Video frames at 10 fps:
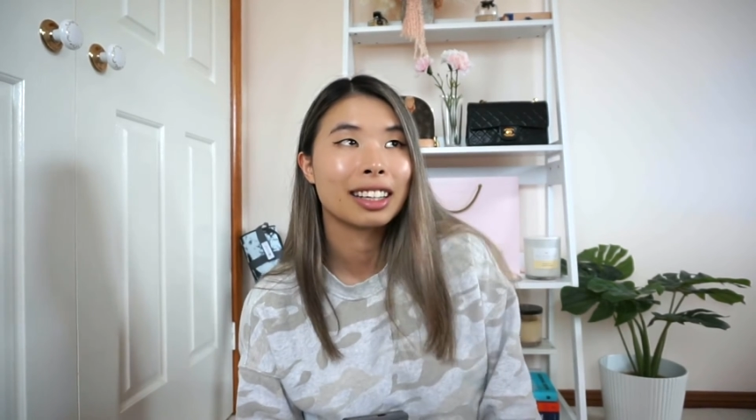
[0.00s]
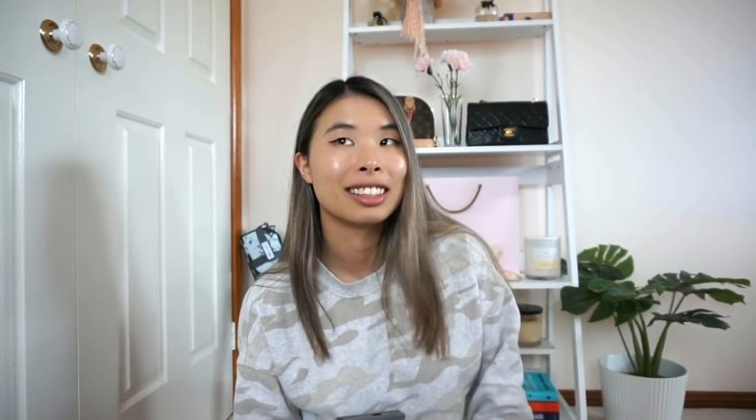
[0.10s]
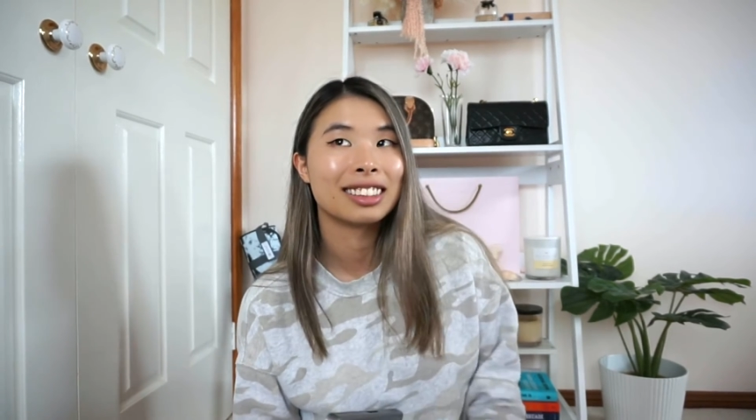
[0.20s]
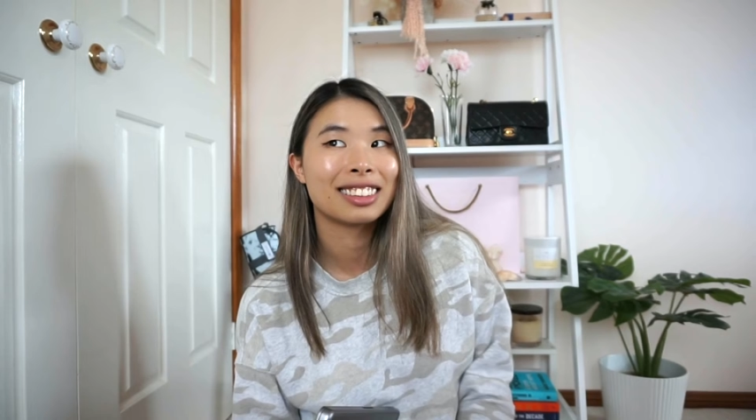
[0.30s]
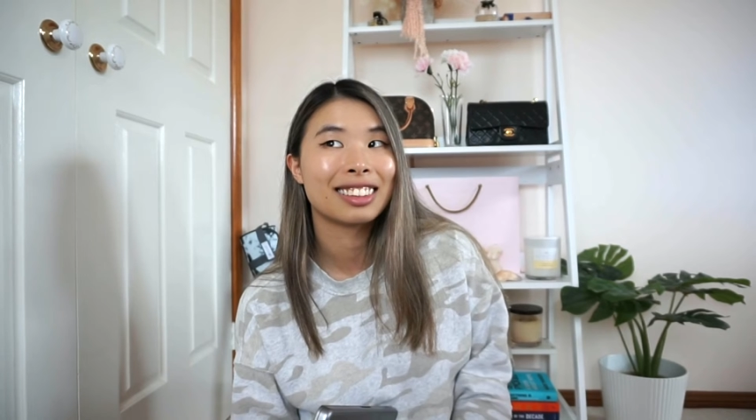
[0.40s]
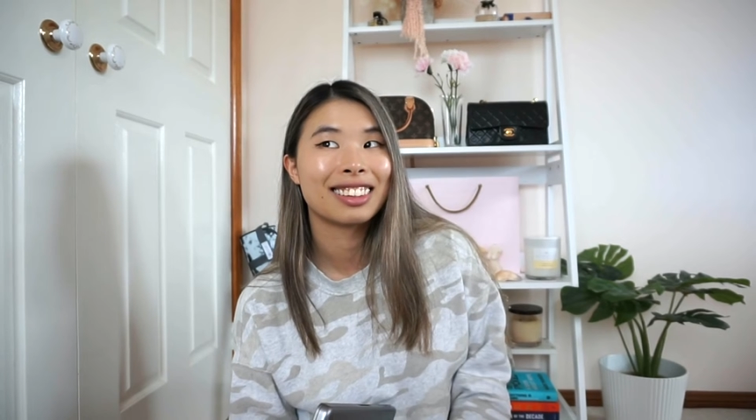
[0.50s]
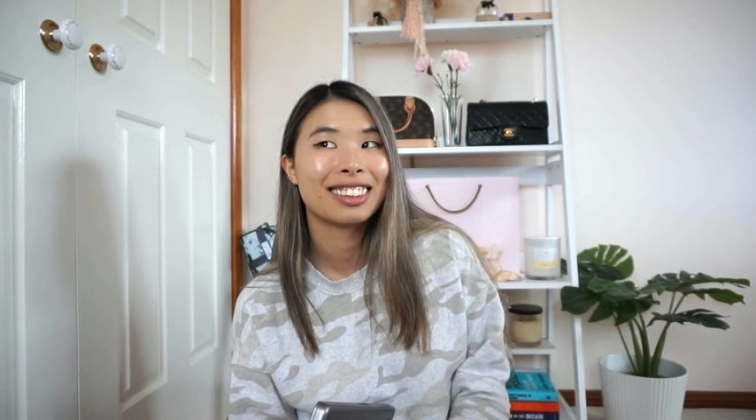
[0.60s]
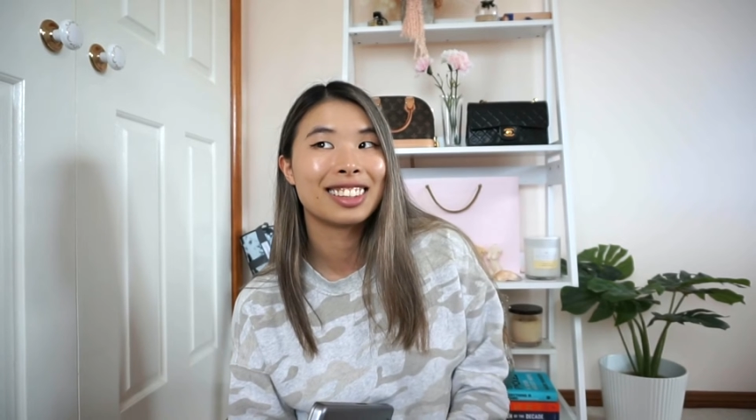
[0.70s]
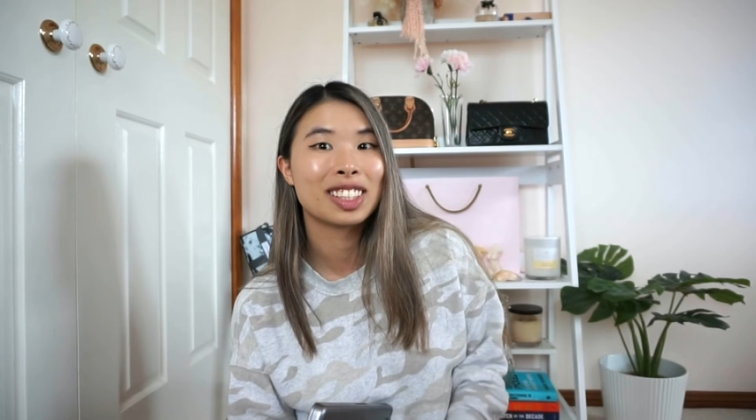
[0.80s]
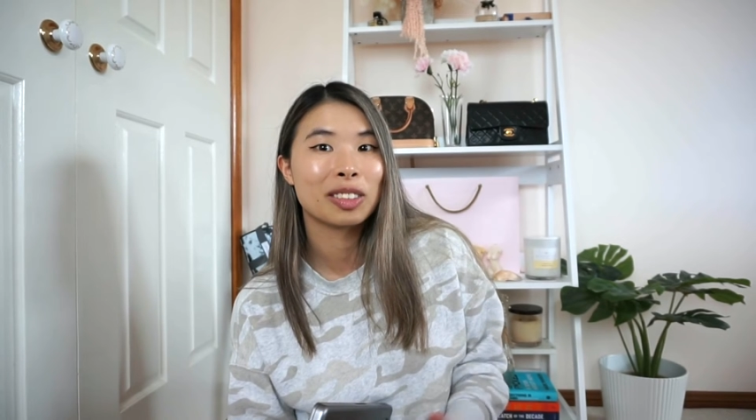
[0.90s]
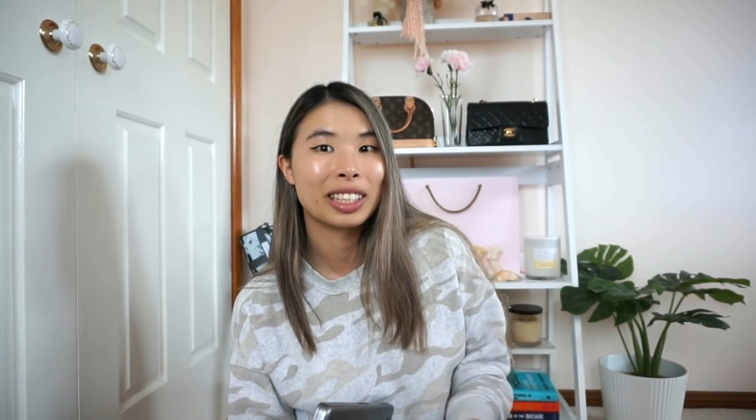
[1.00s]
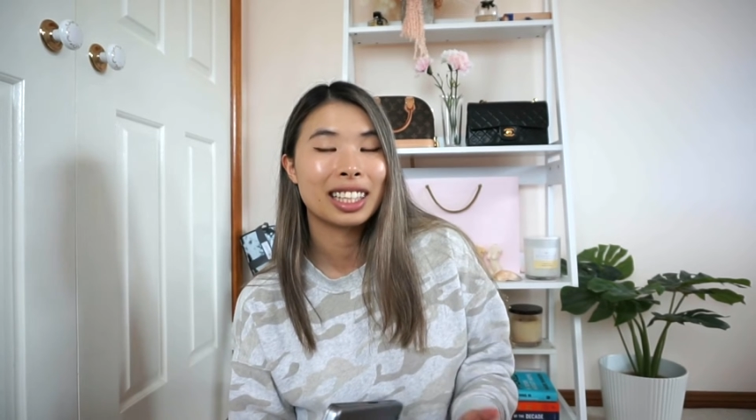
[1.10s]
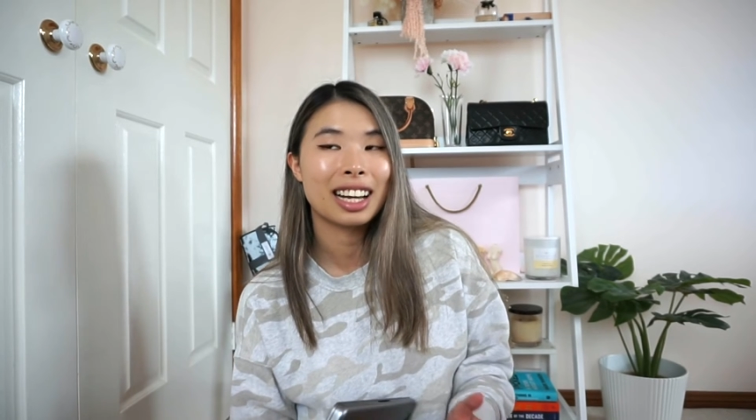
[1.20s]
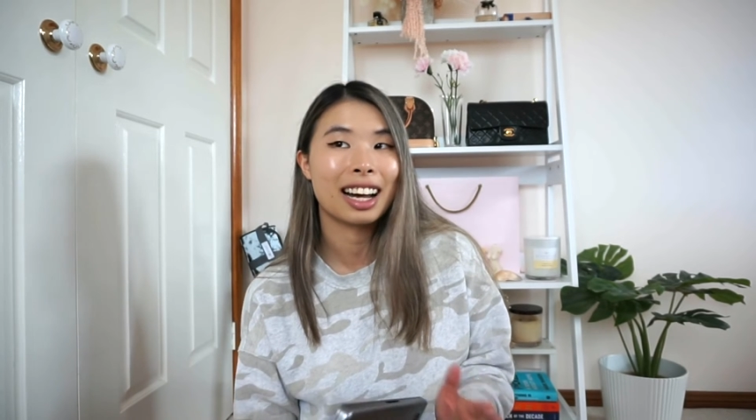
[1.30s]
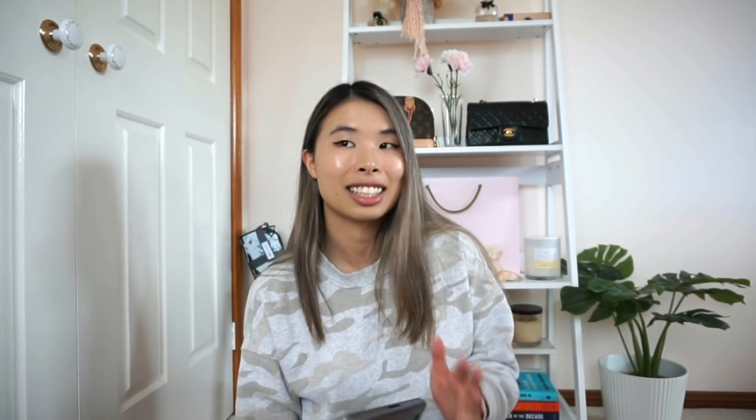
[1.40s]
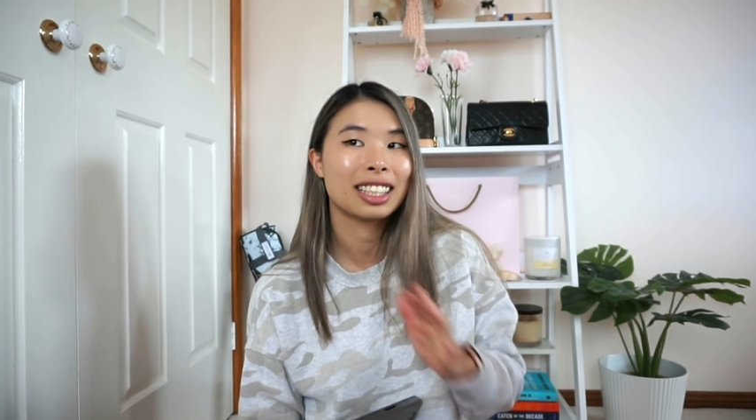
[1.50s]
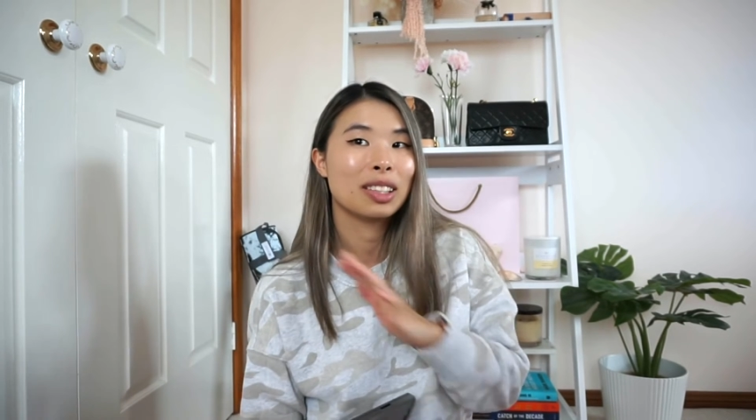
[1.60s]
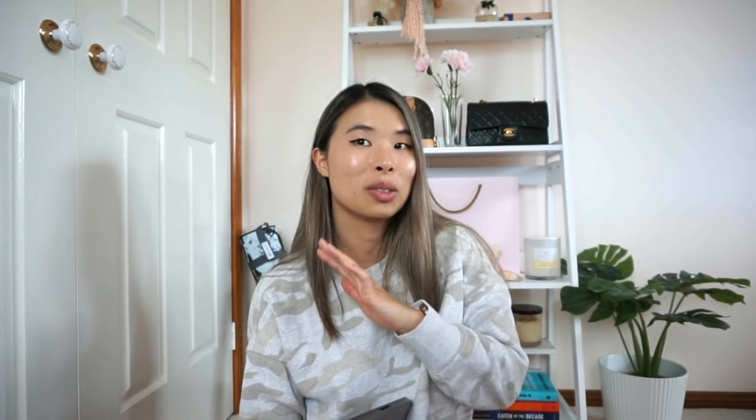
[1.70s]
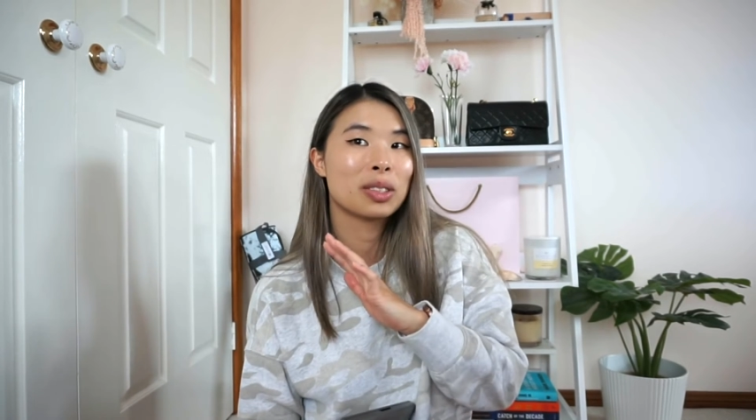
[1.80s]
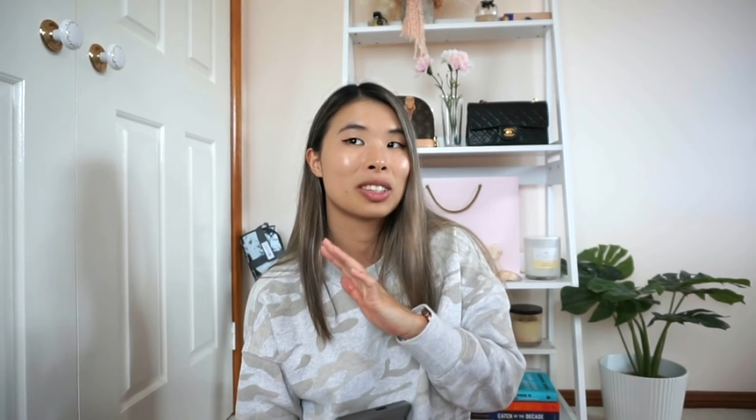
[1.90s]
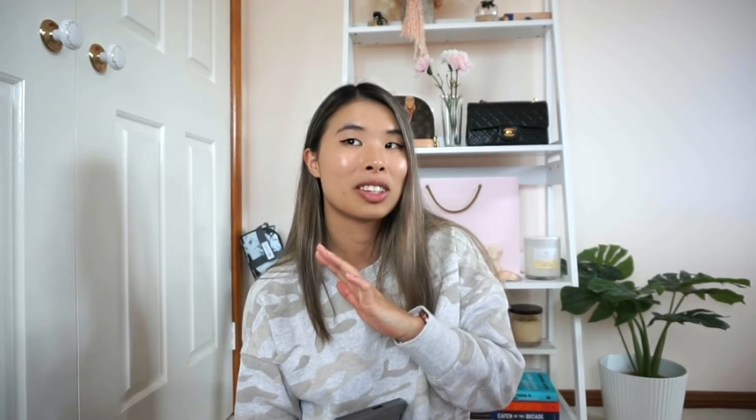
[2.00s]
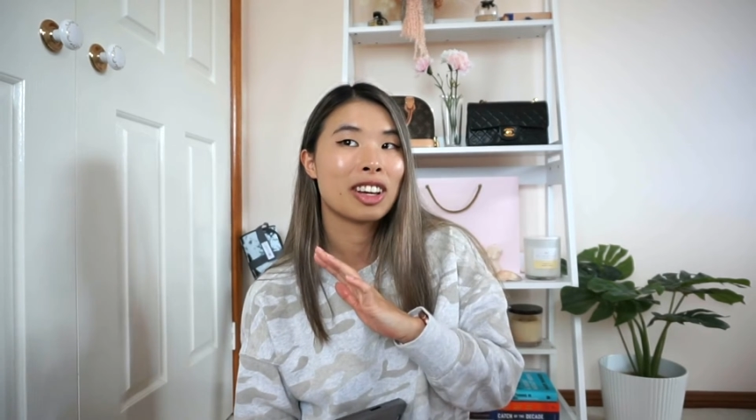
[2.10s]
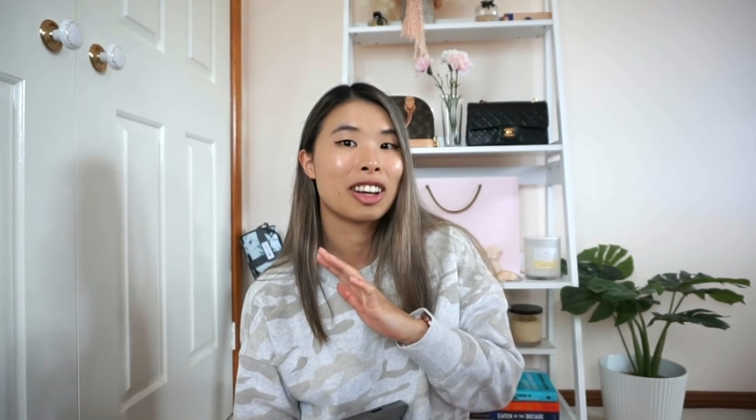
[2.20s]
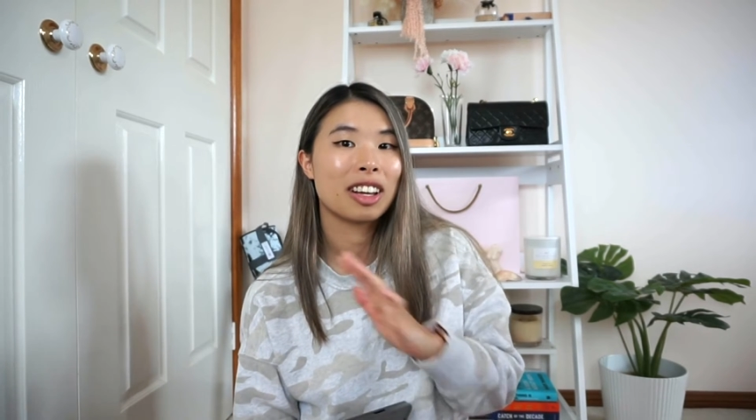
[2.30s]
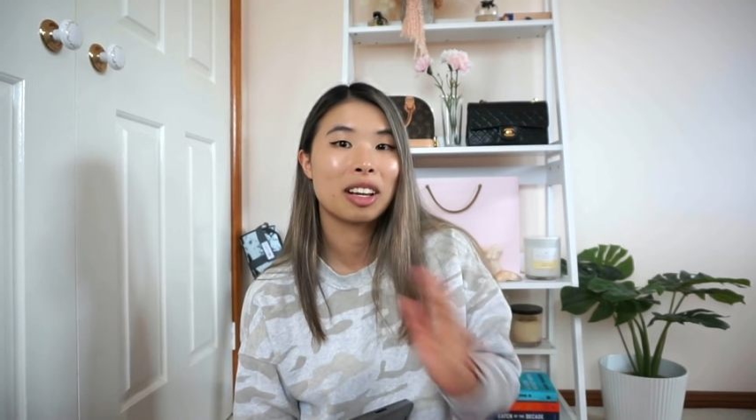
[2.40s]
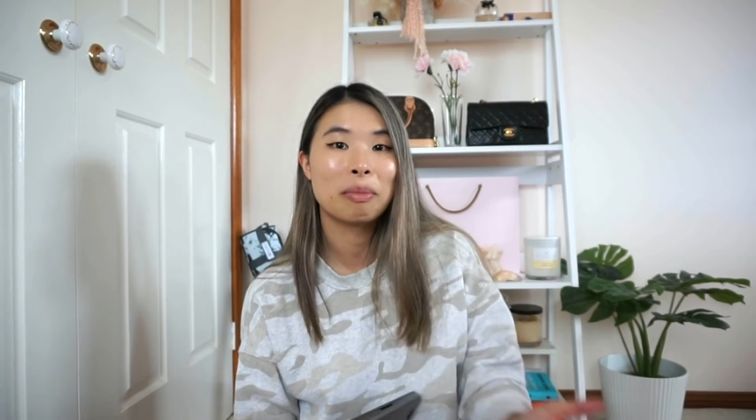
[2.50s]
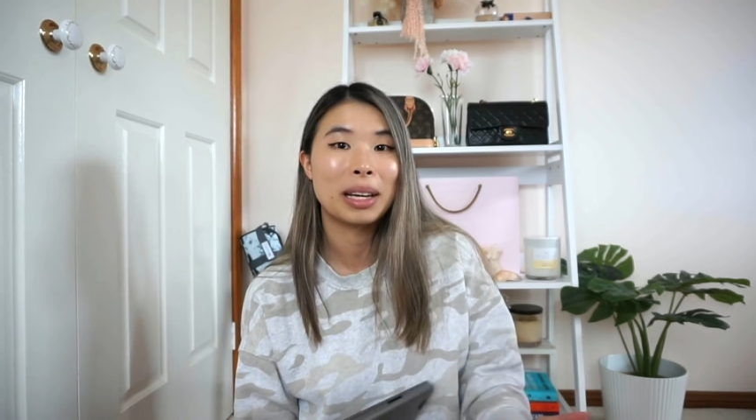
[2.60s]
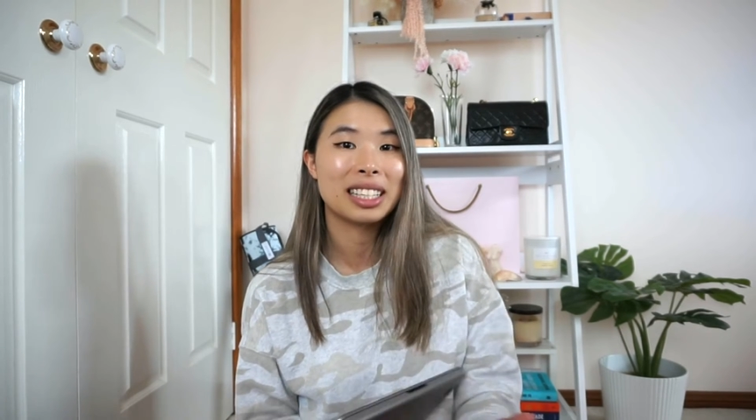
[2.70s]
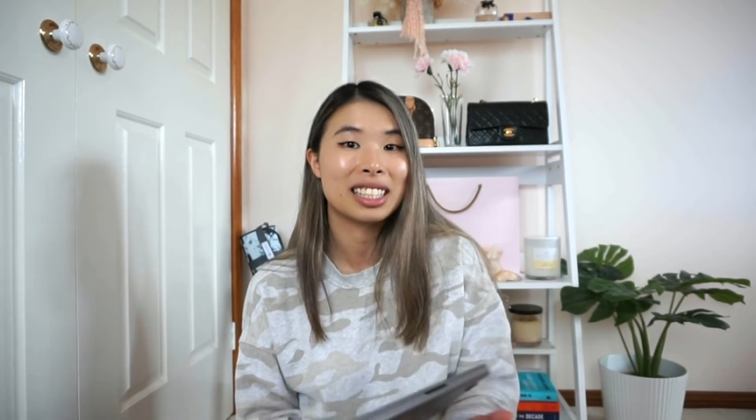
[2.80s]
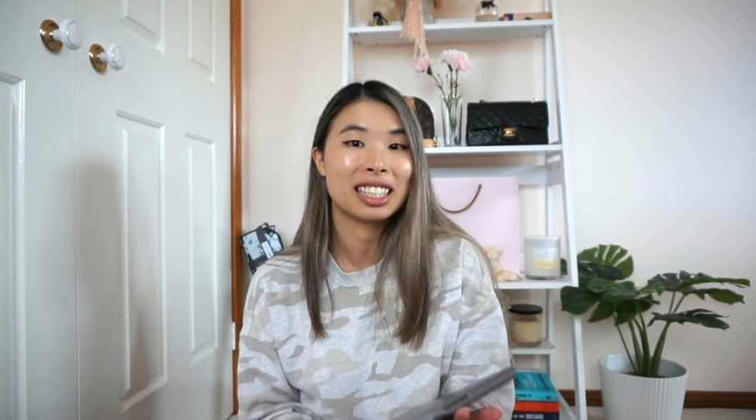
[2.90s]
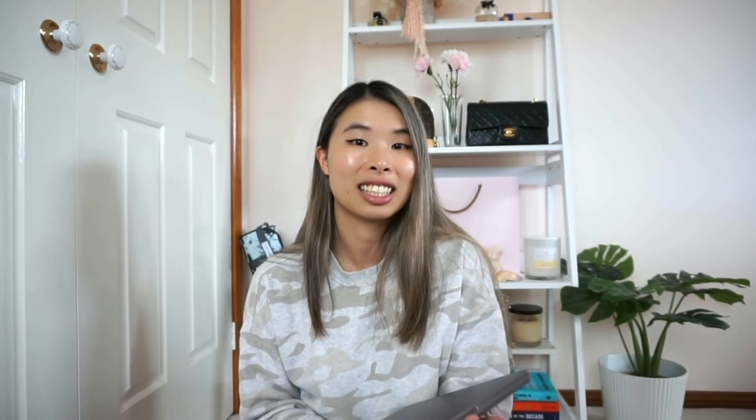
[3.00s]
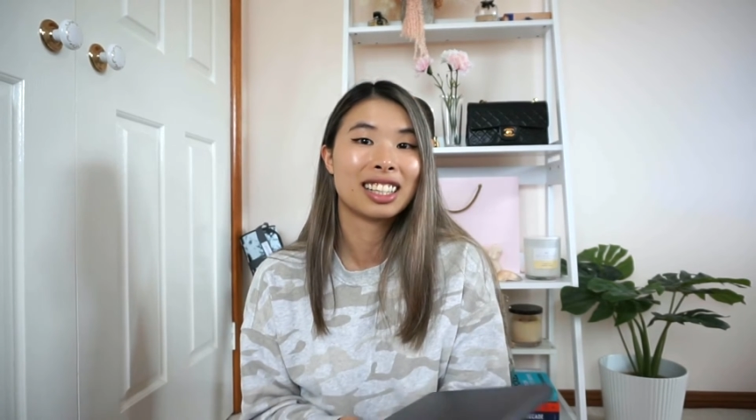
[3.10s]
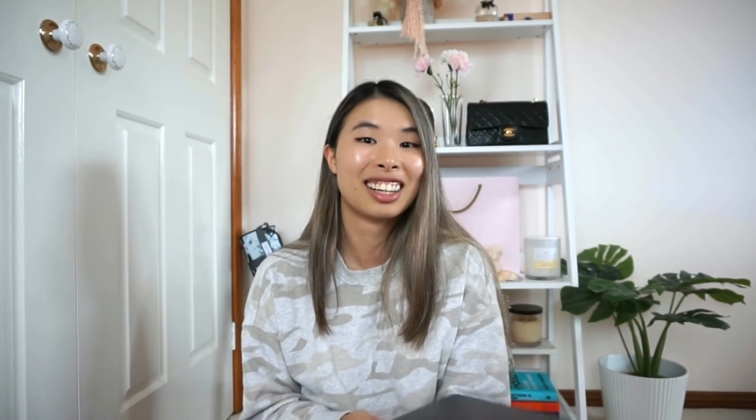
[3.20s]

is the screen actually looks amazing.